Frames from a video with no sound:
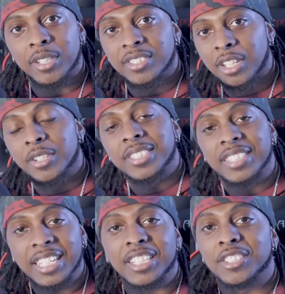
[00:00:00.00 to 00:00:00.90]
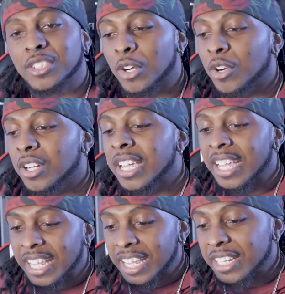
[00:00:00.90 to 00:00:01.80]
And so he's singing a song
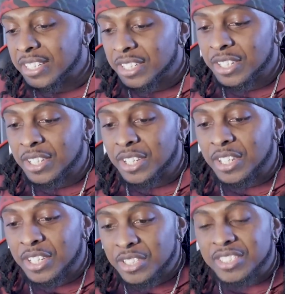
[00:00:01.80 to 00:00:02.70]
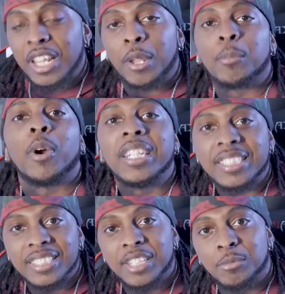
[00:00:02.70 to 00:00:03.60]
in
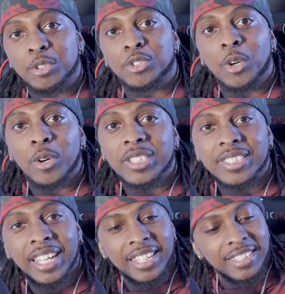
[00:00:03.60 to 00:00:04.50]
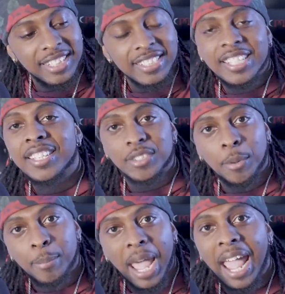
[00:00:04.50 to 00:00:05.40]
celebration and rejoice that these hits
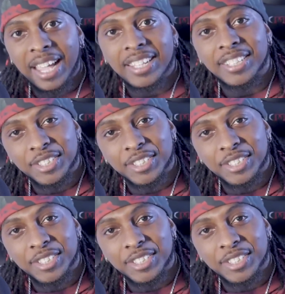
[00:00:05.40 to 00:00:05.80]
are back.